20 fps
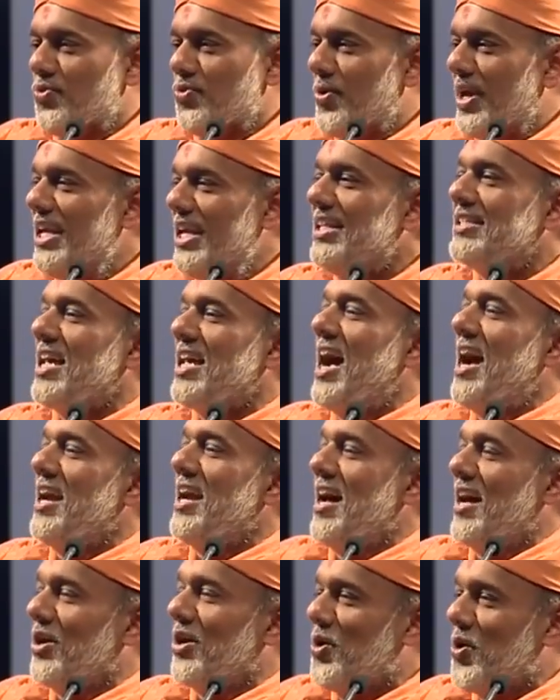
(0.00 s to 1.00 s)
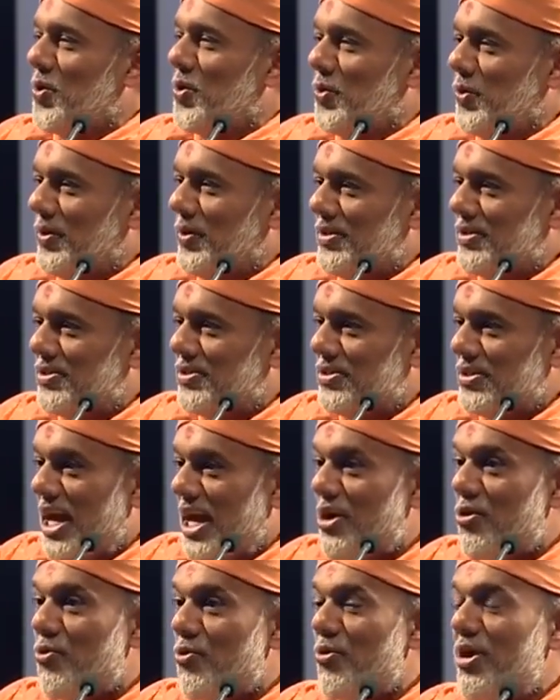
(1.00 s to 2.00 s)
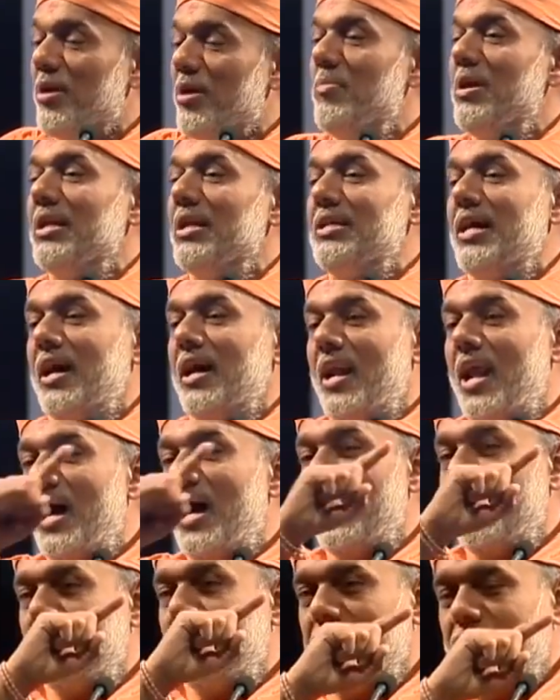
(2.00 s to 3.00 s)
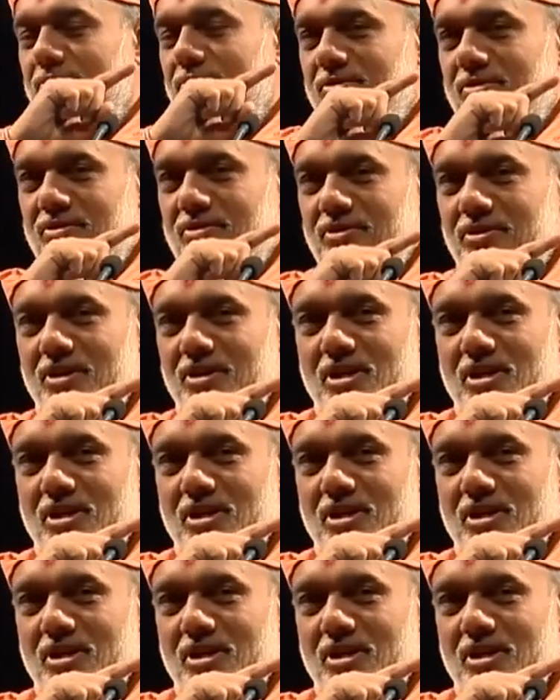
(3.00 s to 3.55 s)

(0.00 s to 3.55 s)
redesign our goals, and rebuild our lives,